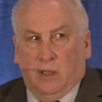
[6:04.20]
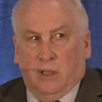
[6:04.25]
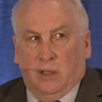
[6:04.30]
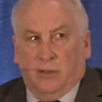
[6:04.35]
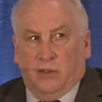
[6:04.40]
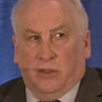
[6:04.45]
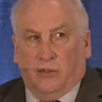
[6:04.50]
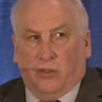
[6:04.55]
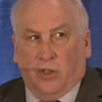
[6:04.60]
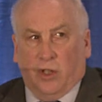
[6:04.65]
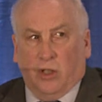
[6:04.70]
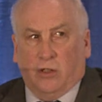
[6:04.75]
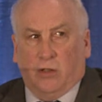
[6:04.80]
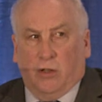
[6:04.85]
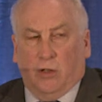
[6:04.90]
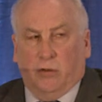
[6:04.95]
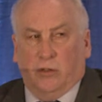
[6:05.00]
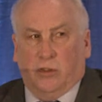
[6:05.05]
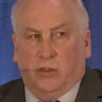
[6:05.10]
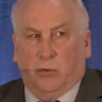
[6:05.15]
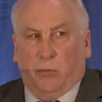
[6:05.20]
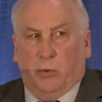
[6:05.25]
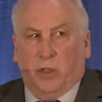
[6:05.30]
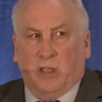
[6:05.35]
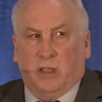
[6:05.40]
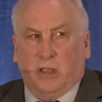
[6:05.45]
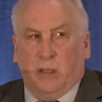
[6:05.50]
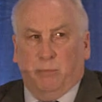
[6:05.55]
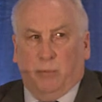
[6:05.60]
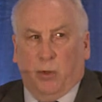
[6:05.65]
The circular is
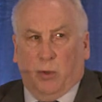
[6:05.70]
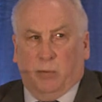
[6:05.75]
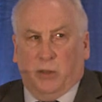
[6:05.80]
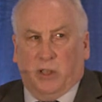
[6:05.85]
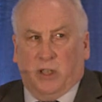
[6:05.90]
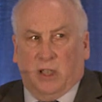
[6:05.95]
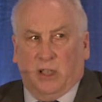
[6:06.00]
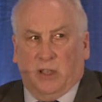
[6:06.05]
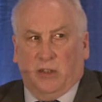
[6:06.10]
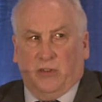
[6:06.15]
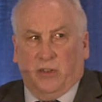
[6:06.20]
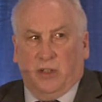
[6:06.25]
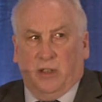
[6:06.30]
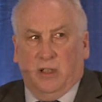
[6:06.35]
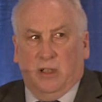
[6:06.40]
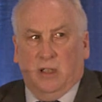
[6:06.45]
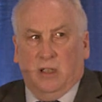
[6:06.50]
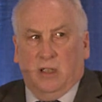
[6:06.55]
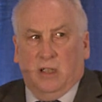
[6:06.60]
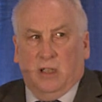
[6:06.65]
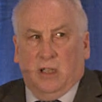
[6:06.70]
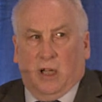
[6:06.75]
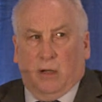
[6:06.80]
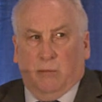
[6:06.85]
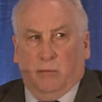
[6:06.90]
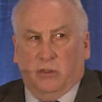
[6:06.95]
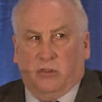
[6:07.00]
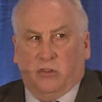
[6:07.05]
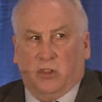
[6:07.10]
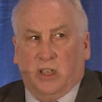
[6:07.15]
awaiting publication and
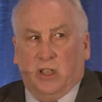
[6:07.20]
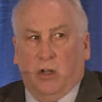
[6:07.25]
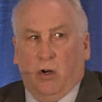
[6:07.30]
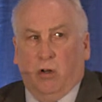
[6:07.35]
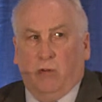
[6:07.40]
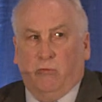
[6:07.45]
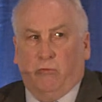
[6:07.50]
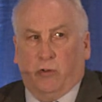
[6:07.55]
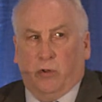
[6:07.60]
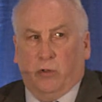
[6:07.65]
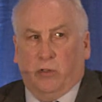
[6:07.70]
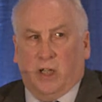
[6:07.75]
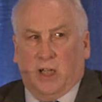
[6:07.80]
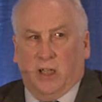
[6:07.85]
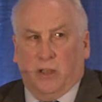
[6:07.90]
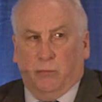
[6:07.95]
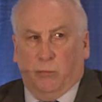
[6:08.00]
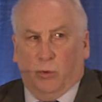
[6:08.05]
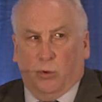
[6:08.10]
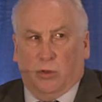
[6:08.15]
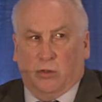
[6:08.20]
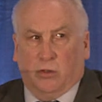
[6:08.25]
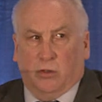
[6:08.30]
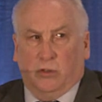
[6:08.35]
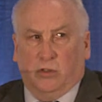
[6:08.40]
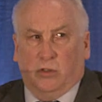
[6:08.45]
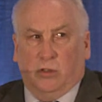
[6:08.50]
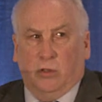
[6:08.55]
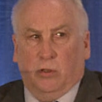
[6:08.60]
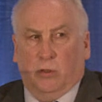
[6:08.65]
will see all frontline
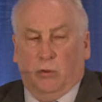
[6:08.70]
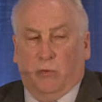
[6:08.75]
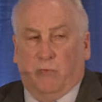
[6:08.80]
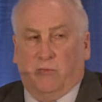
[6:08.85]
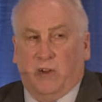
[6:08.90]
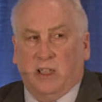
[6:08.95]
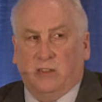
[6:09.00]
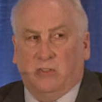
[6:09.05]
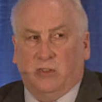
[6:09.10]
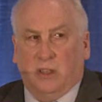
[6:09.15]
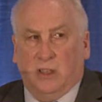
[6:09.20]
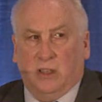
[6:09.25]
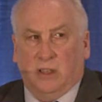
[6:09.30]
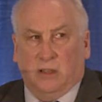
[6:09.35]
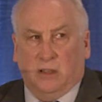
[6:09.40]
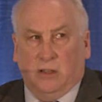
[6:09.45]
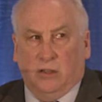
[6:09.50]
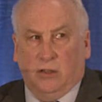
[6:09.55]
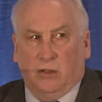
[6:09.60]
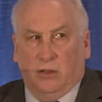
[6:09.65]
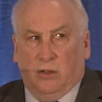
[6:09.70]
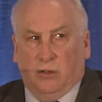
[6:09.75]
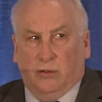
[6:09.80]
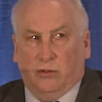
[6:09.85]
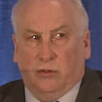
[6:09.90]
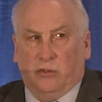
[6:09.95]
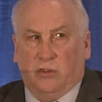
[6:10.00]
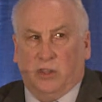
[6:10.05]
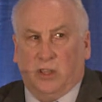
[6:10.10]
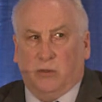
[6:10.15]
workers who are vaccinated
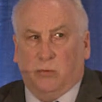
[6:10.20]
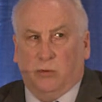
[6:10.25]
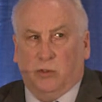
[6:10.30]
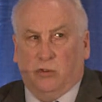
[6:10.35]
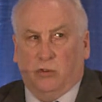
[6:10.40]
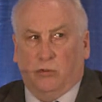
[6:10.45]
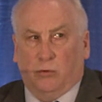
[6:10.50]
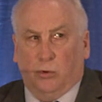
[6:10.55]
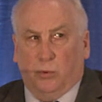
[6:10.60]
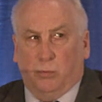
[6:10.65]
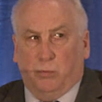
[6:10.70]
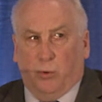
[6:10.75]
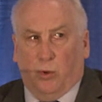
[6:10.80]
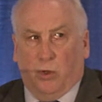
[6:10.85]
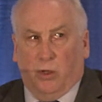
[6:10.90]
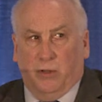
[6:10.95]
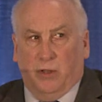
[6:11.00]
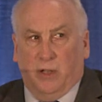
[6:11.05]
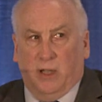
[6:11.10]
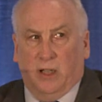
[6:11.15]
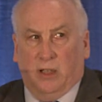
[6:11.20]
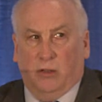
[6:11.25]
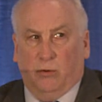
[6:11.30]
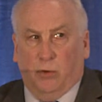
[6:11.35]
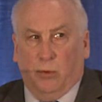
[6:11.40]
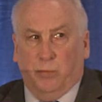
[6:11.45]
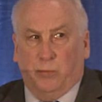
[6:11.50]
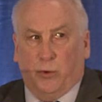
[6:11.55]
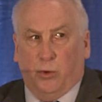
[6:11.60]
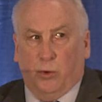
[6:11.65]
under sequence Group 1 and
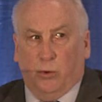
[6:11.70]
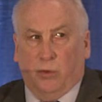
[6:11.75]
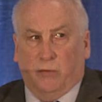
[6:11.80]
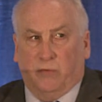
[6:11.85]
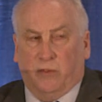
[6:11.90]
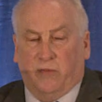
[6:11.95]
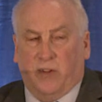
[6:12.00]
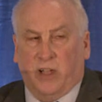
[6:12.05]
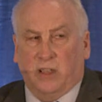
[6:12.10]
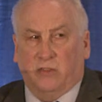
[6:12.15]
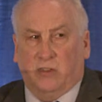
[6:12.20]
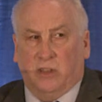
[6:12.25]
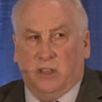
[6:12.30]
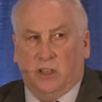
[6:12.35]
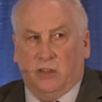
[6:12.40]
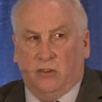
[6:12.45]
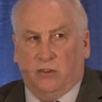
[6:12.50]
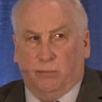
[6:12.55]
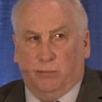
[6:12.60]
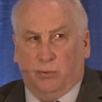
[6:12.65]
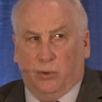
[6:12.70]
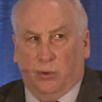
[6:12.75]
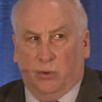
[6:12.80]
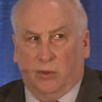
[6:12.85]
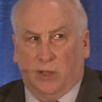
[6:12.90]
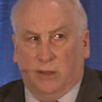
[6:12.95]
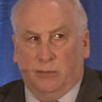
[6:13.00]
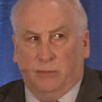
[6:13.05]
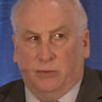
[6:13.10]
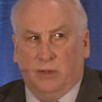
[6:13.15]
Group 2 of the vaccination
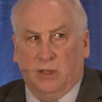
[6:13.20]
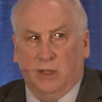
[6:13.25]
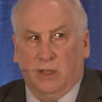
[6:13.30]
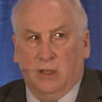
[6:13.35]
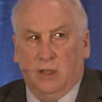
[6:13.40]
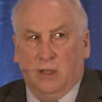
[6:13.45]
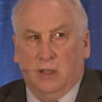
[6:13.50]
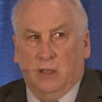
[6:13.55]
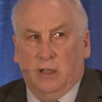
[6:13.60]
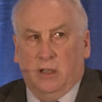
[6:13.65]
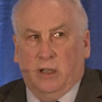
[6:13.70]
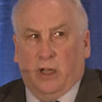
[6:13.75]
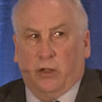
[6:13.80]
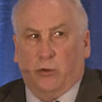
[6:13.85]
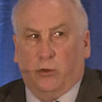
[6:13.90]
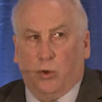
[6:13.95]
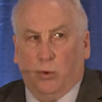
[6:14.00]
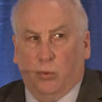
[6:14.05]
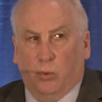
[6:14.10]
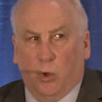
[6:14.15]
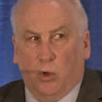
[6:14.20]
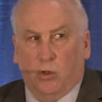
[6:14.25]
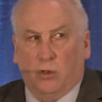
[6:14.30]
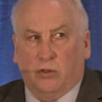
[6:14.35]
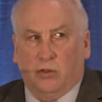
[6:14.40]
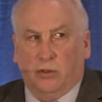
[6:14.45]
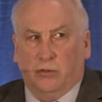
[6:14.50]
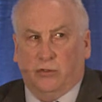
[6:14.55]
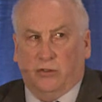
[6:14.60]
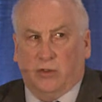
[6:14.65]
programmes and who
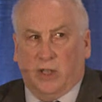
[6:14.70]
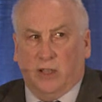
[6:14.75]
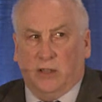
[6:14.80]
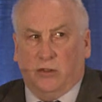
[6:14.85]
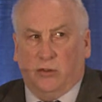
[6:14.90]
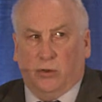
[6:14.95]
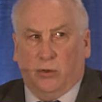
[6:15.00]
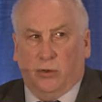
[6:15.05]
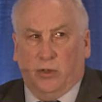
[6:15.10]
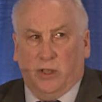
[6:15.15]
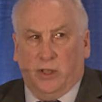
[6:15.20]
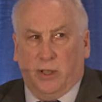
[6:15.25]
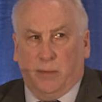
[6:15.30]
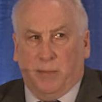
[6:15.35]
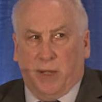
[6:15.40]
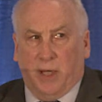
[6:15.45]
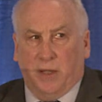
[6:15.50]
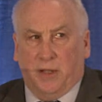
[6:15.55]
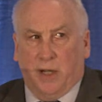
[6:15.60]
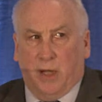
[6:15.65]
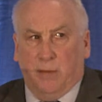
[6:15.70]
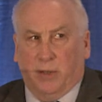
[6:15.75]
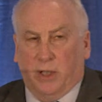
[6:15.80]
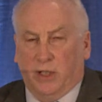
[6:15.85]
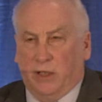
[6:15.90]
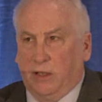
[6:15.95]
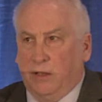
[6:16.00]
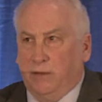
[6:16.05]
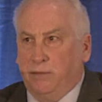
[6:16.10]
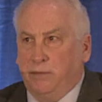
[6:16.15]
worked on site during the pandemic